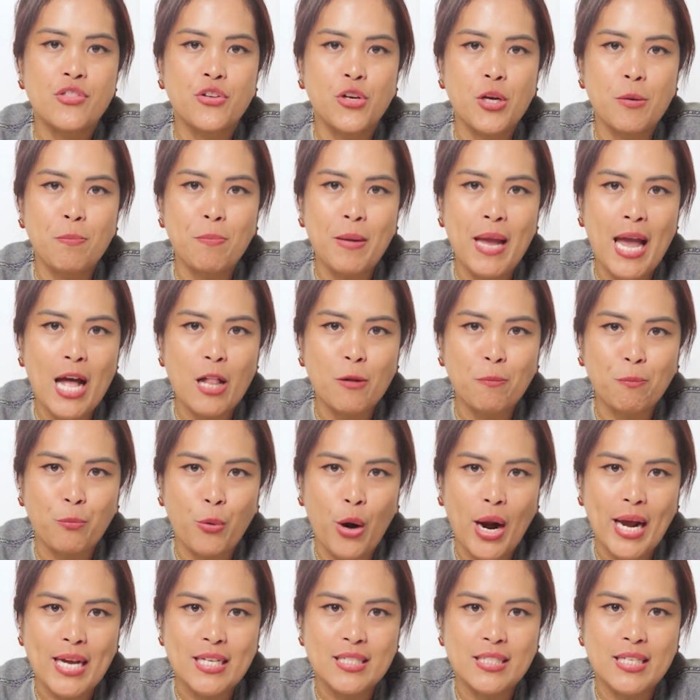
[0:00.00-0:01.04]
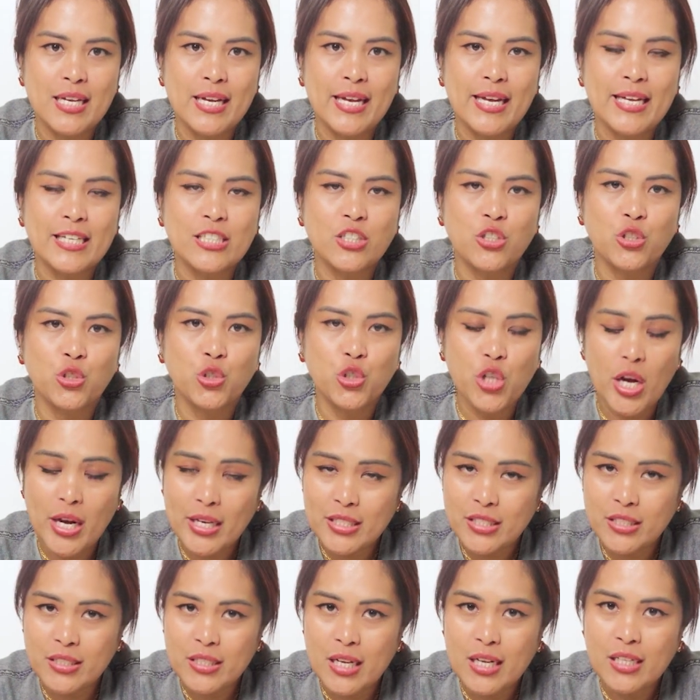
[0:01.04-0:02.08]
3PL pricing is
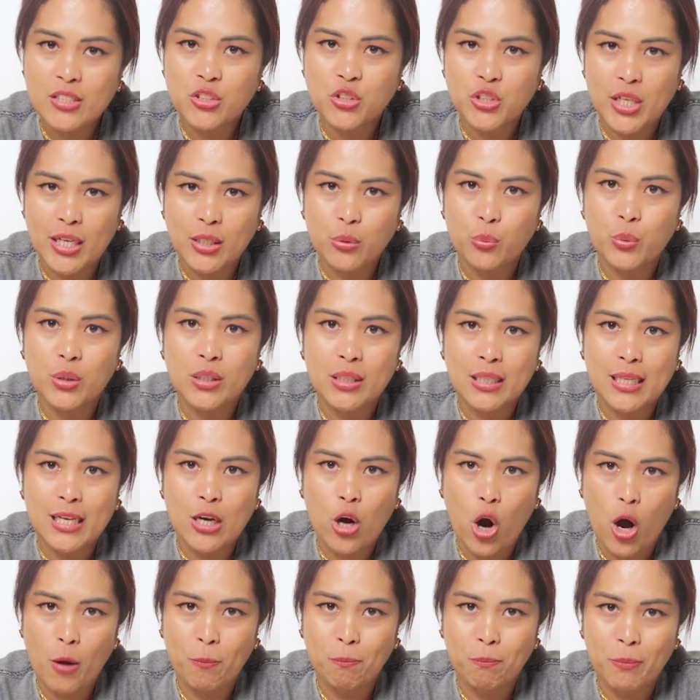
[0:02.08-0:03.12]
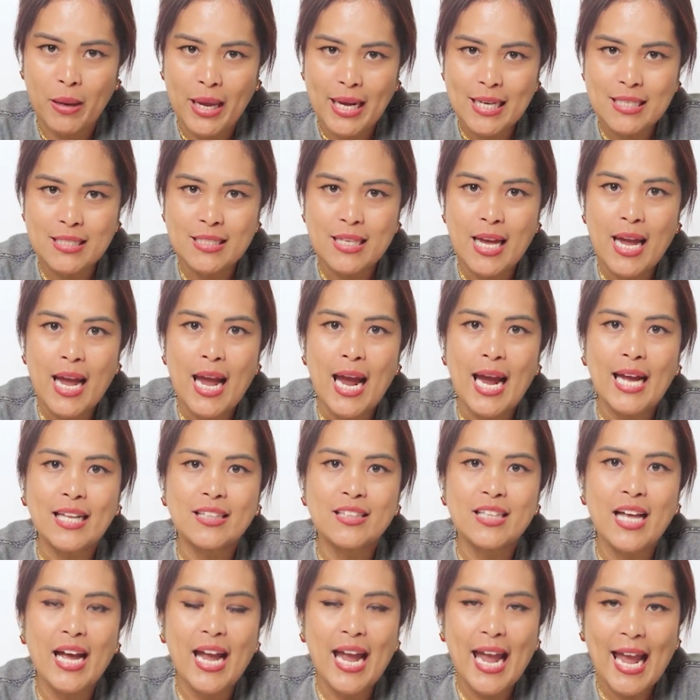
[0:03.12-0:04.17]
just genuinely complex,
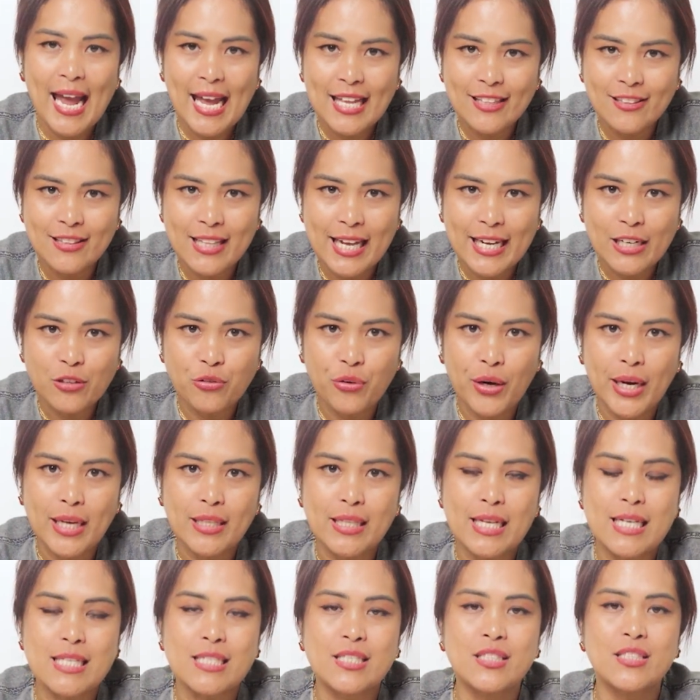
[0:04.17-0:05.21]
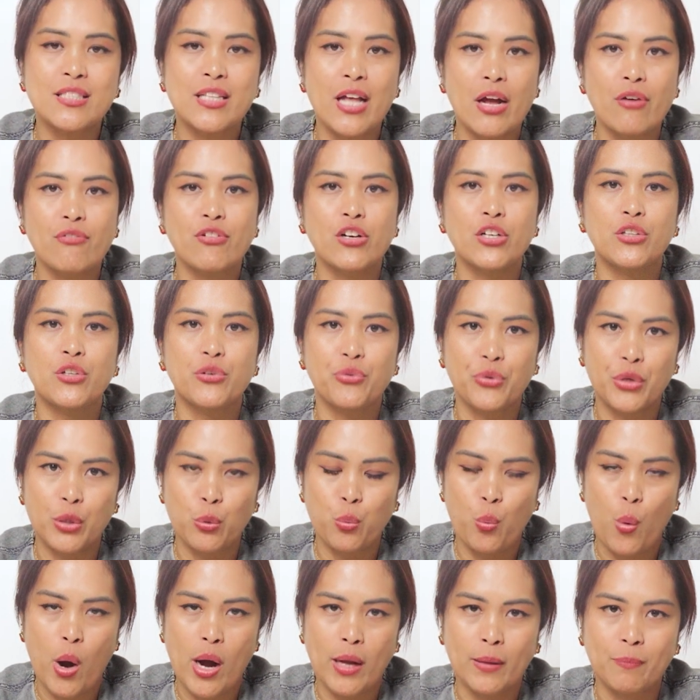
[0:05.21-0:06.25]
and the headline rate is never the
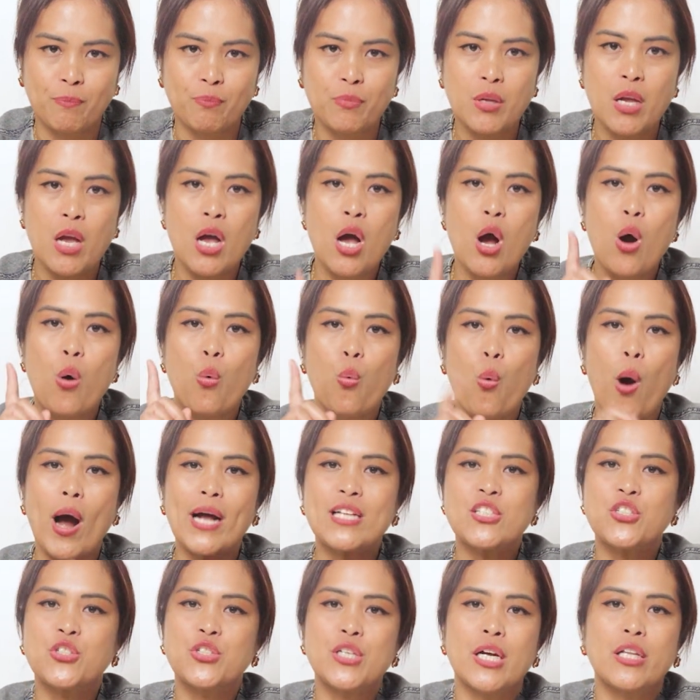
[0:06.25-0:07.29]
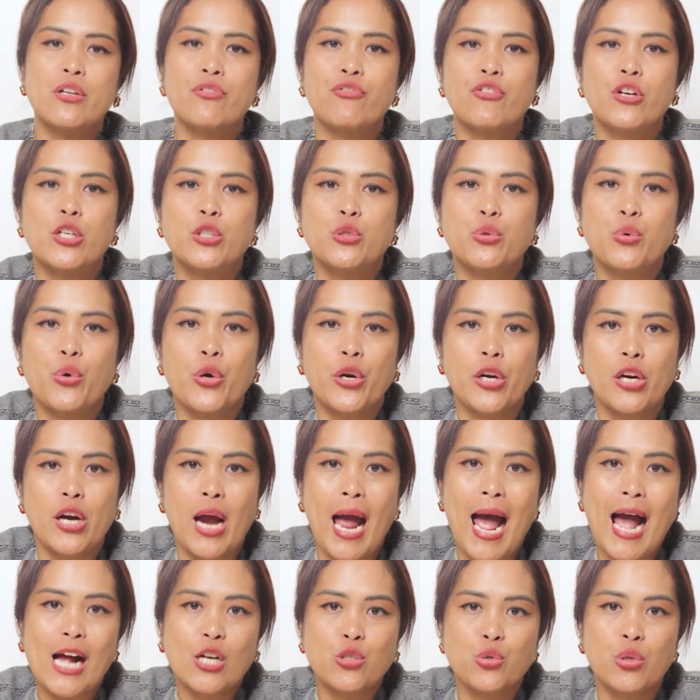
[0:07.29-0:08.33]
real one. Once Jennifer knew
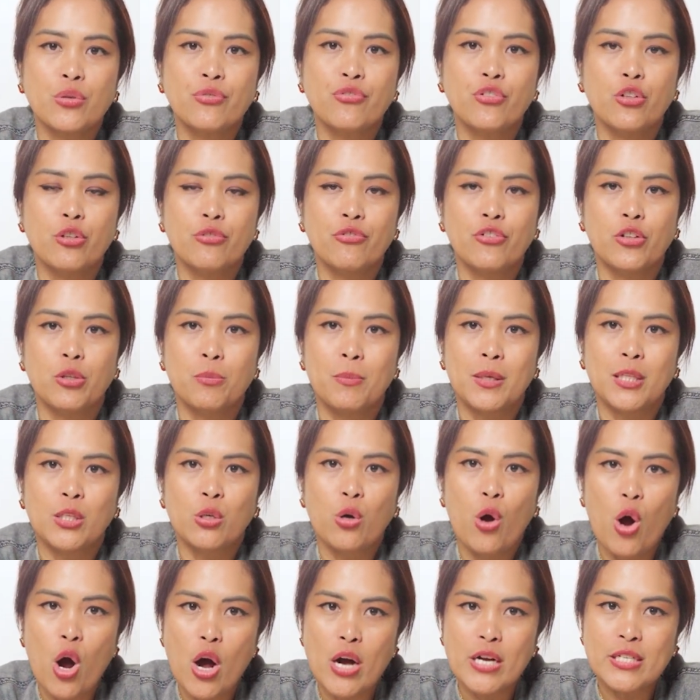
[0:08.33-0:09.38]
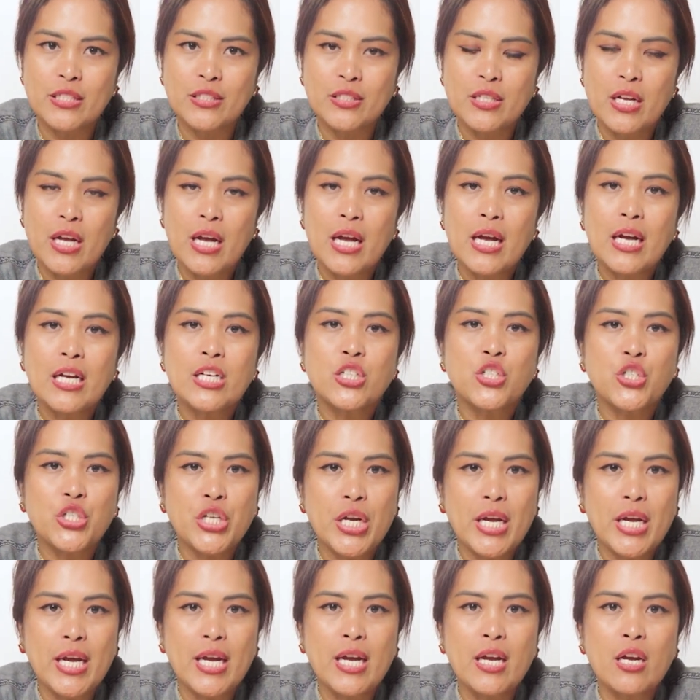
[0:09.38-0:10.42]
her actual fulfillment cost,
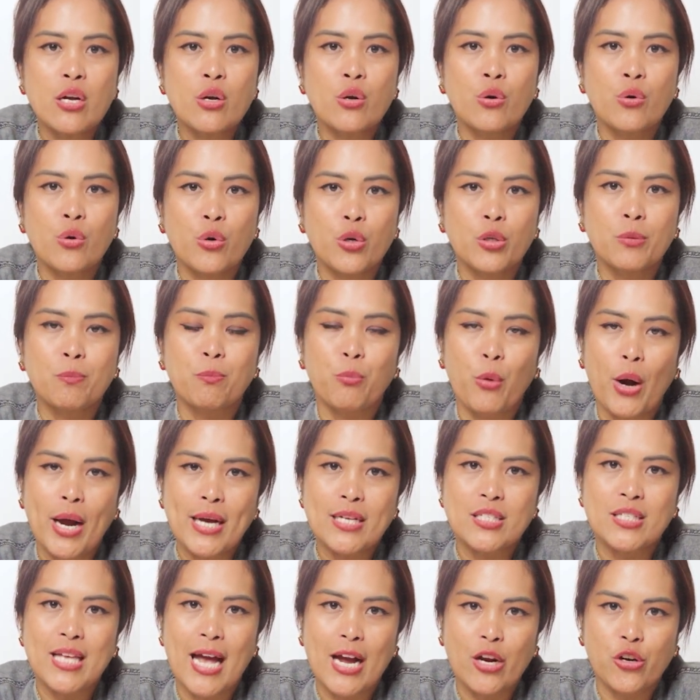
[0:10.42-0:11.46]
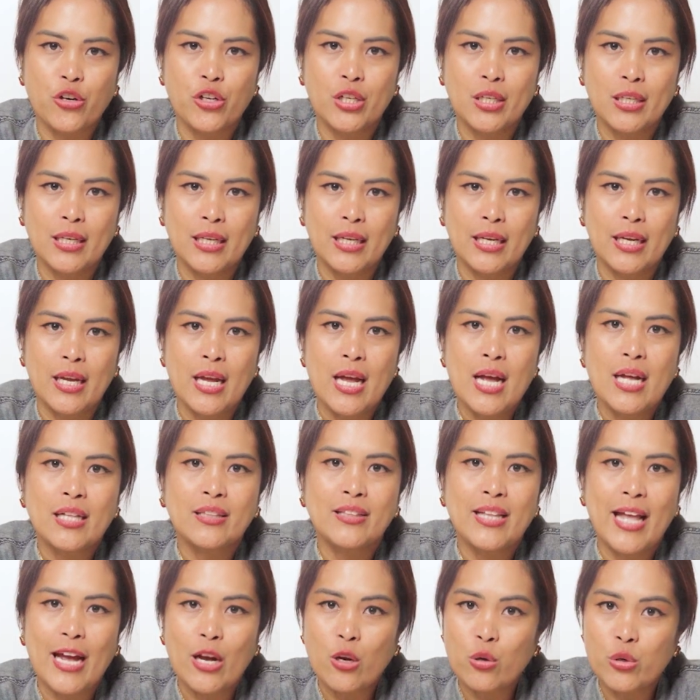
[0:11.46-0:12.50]
she could price accurately,
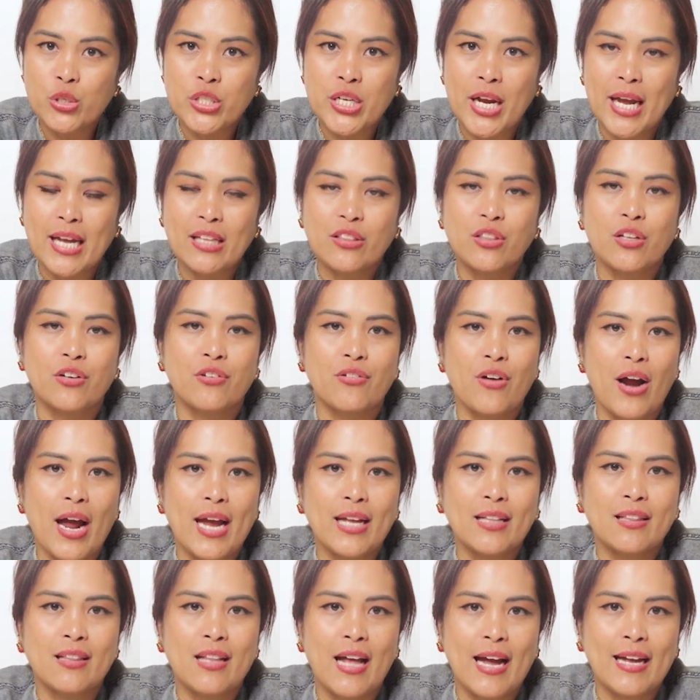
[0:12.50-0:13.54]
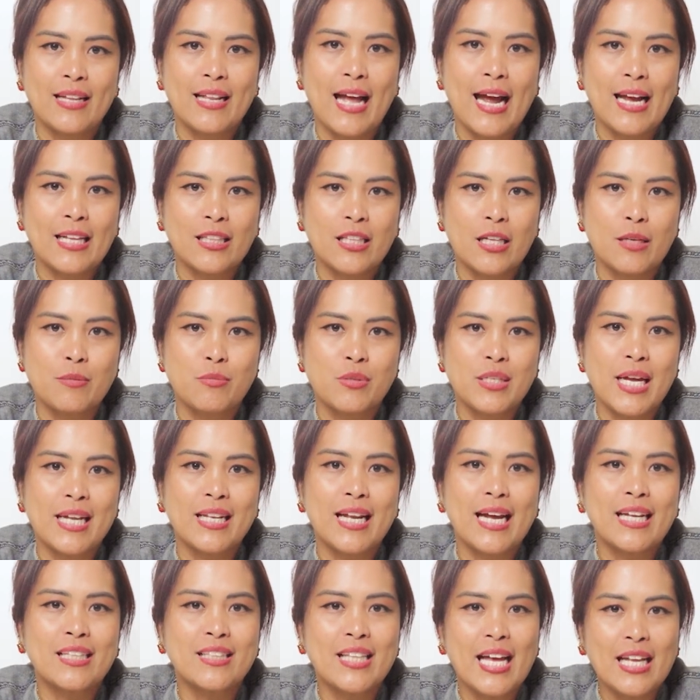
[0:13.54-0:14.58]
negotiate the right line items,
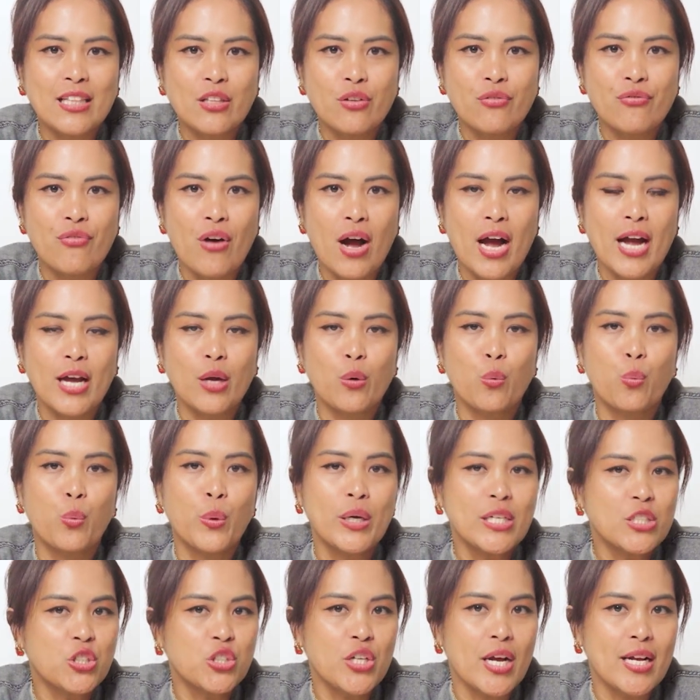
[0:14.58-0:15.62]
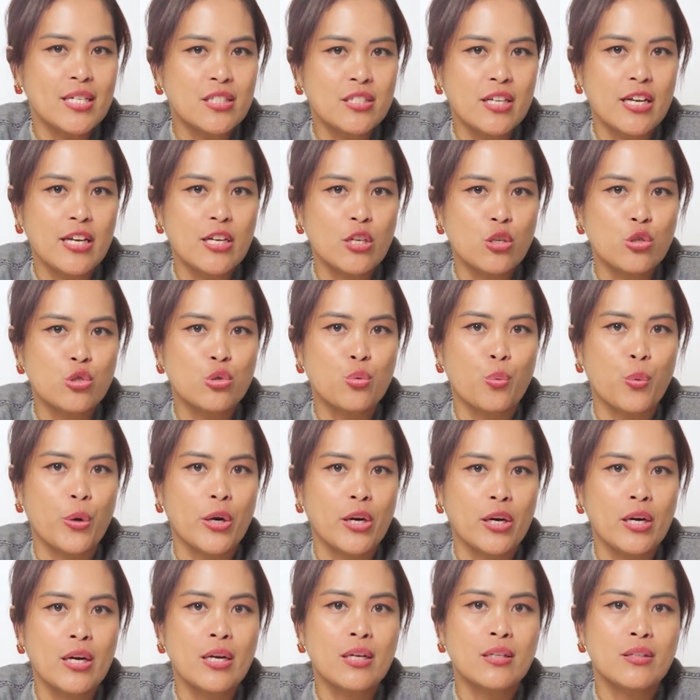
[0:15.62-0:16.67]
and identify which SKUs
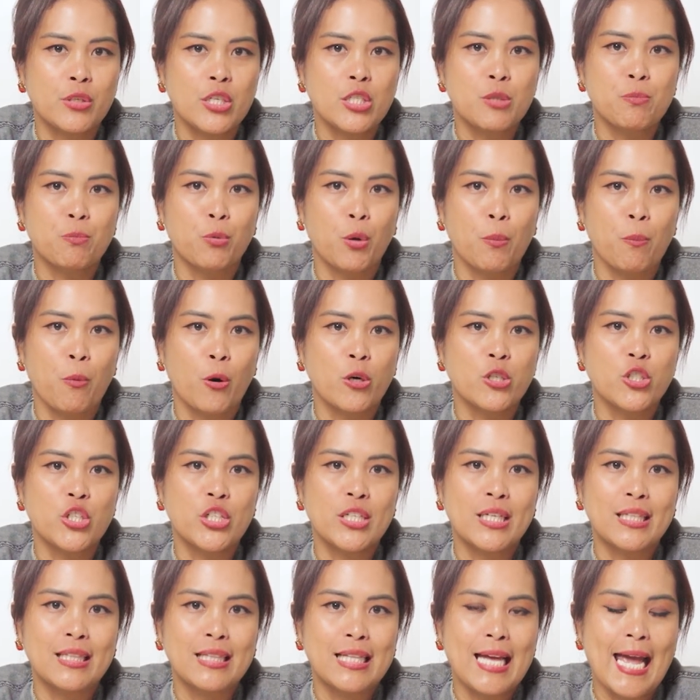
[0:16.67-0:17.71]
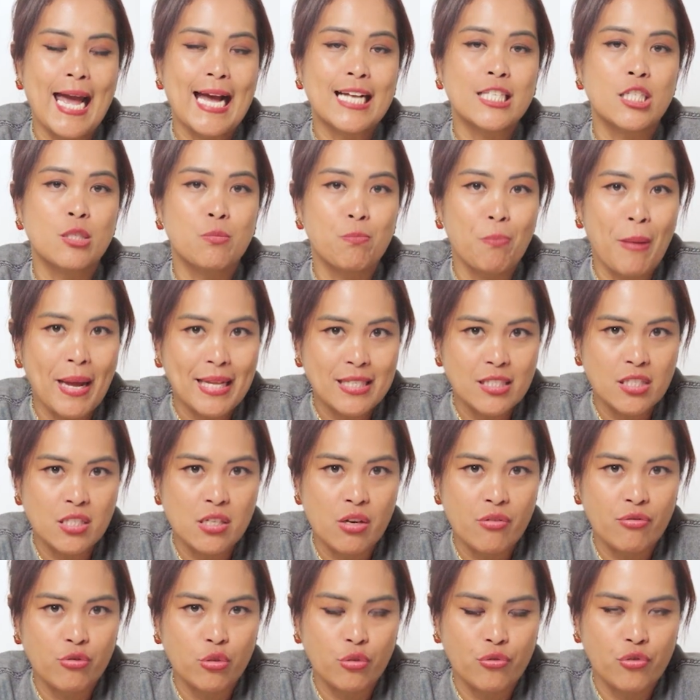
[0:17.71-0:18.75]
were disproportionately
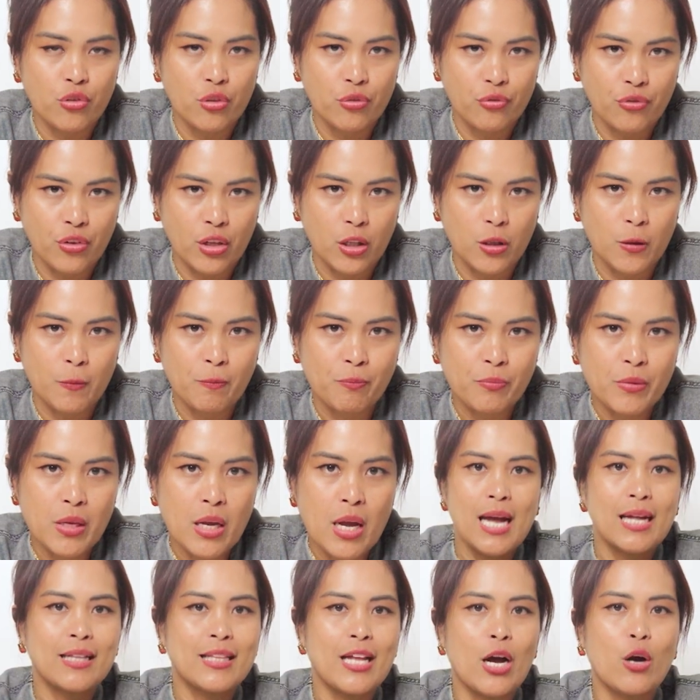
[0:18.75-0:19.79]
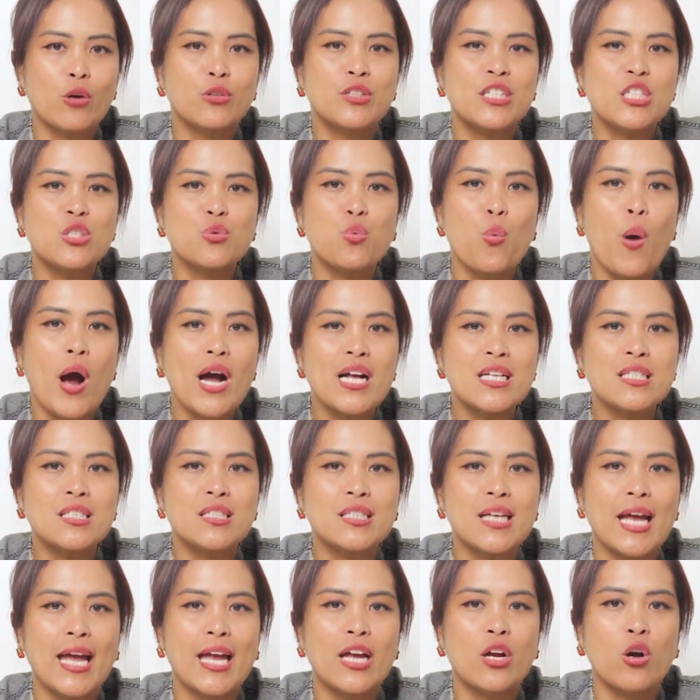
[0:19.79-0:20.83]
expensive to fulfill. Now, this
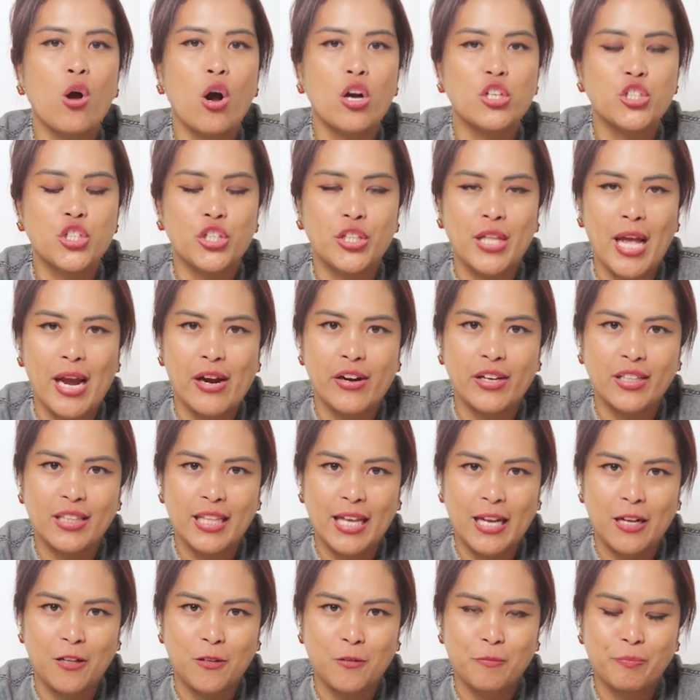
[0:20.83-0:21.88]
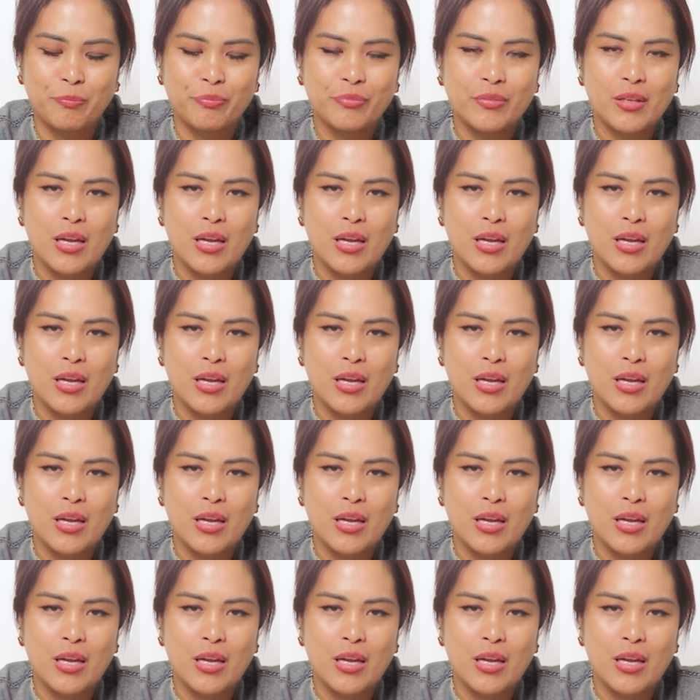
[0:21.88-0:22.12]
one's a cautionary tale.